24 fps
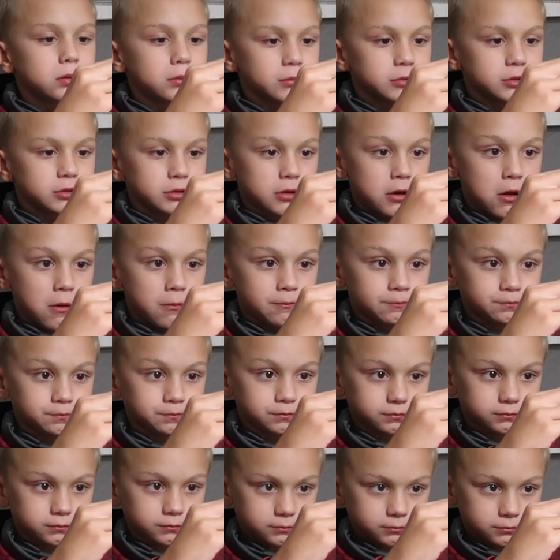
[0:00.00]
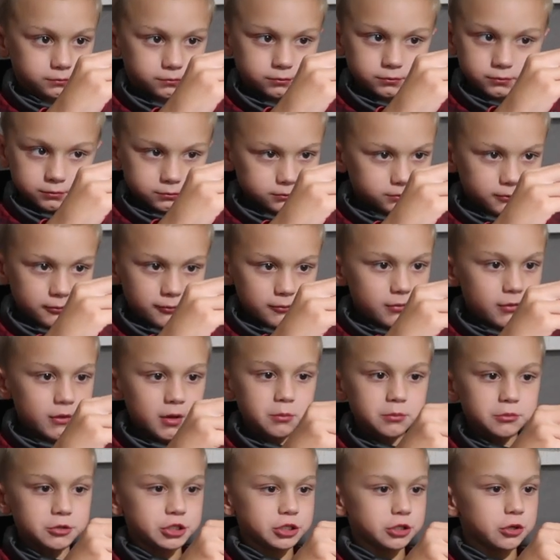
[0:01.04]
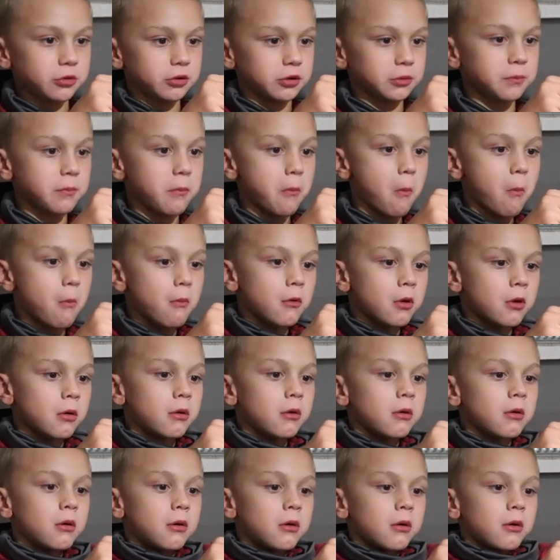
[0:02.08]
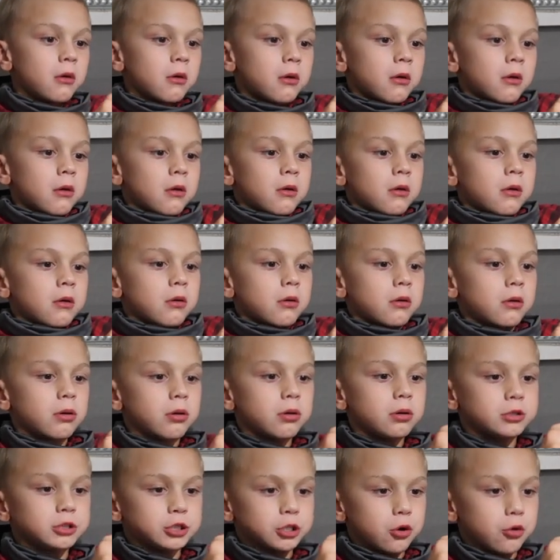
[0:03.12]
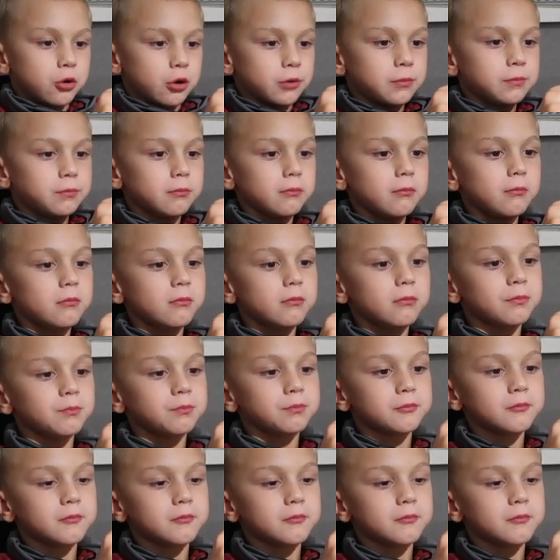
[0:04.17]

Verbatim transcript: You getting full? How's the meatloaf? Huh? No, he's